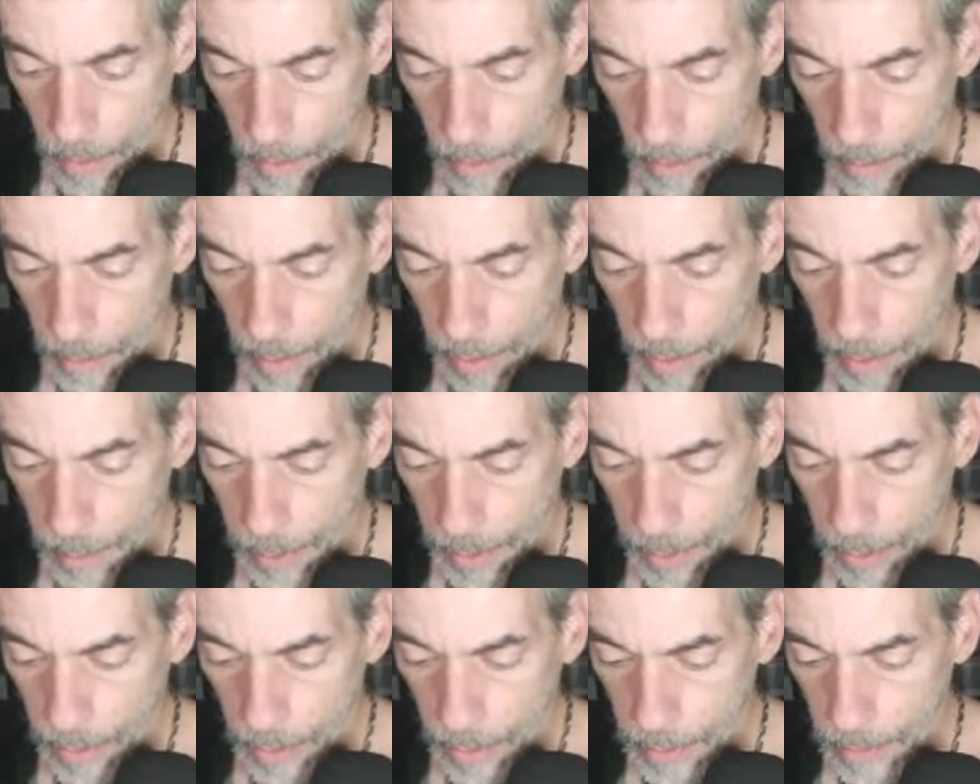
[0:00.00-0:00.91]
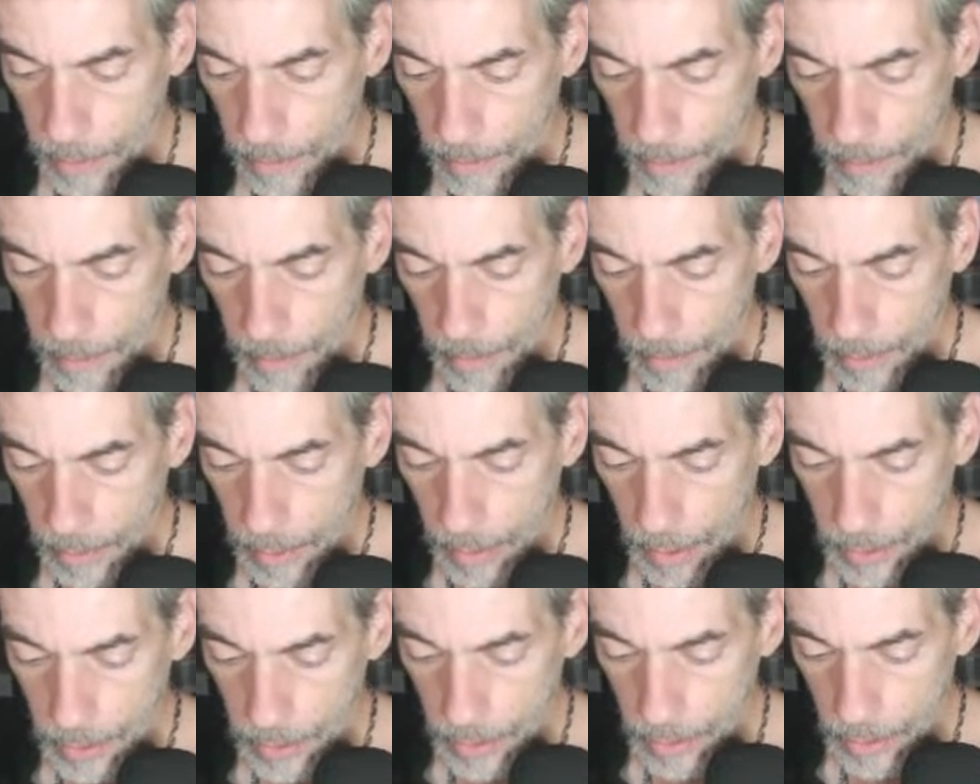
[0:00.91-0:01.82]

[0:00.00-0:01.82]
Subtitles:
Might have been. Yes, it